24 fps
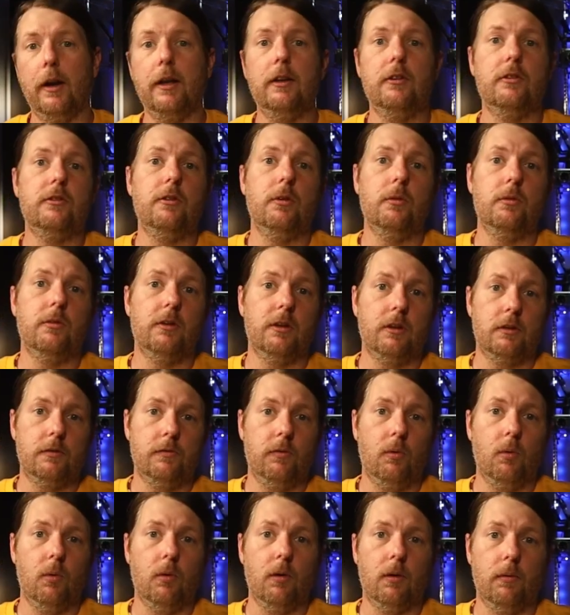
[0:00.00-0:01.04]

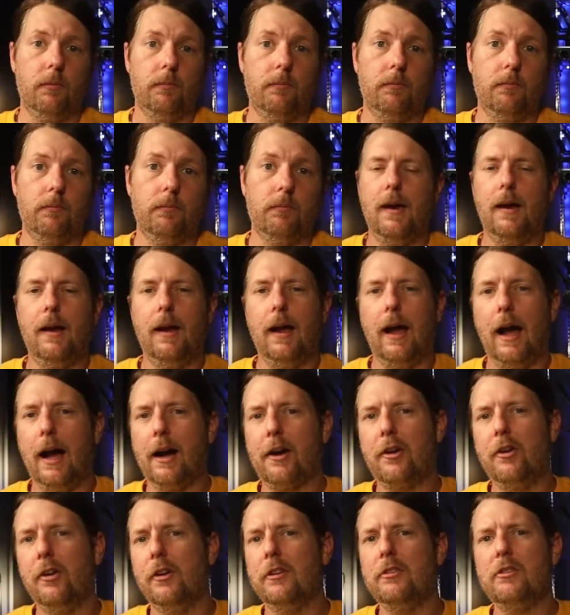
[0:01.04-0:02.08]
H.264. I
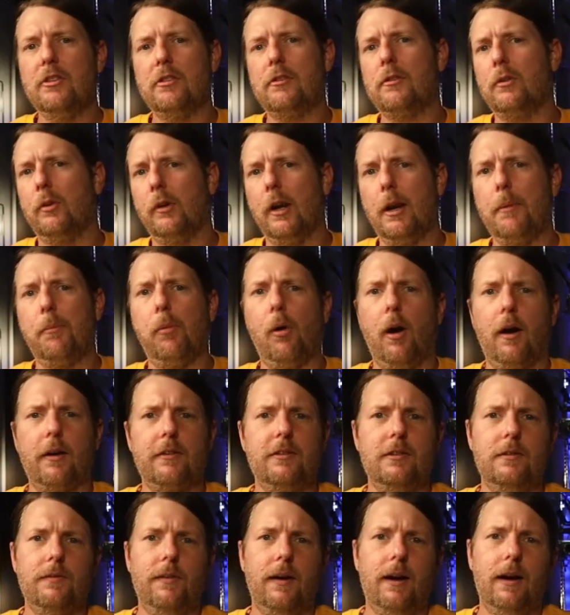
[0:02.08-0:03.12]
could just create
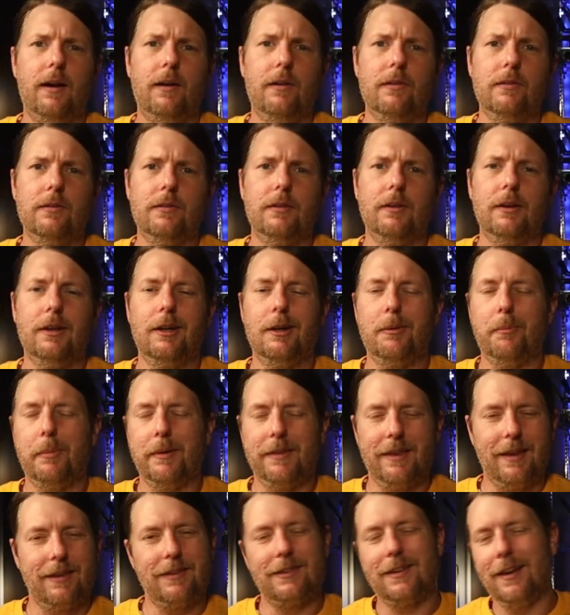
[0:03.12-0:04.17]
proxy files, but
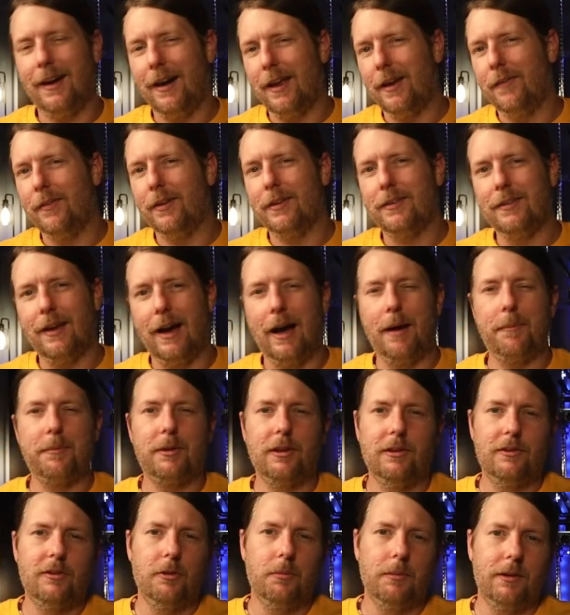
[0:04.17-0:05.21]
that's kind of a
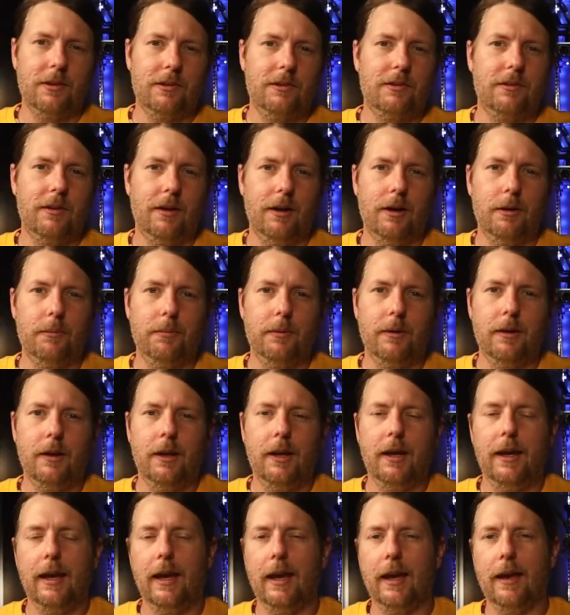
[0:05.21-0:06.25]
time-consuming step,
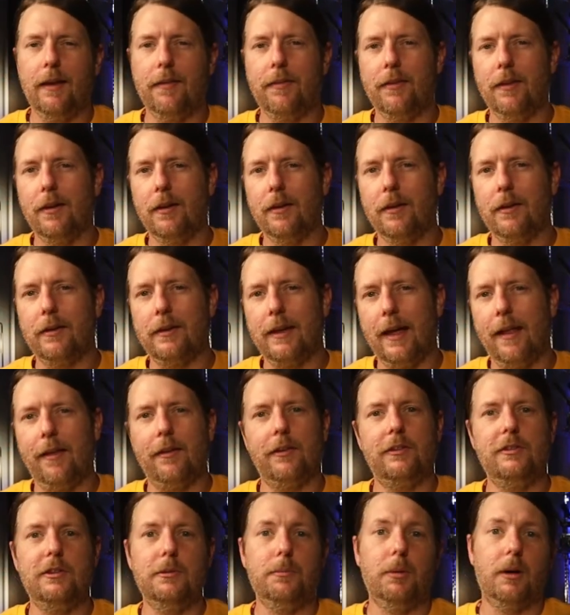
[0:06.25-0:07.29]
and the
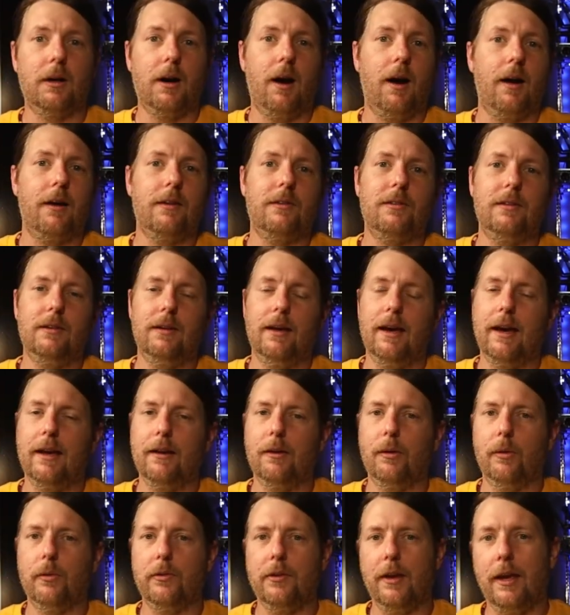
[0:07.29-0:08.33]
Galaxy Book Odyssey
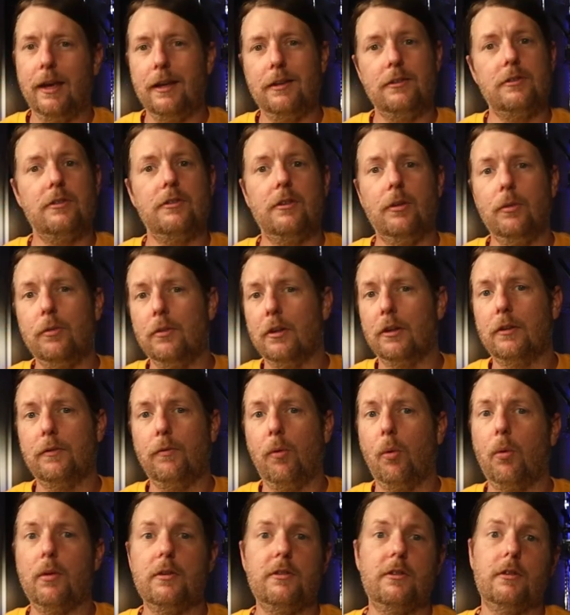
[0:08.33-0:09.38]
handles
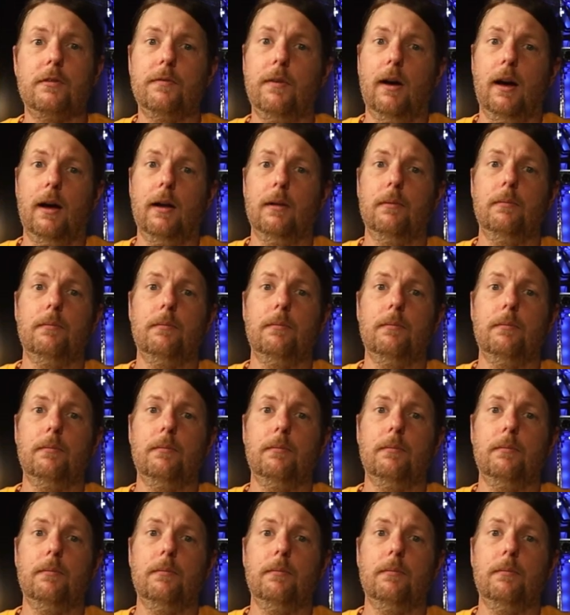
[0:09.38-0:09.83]
H.264 just fine.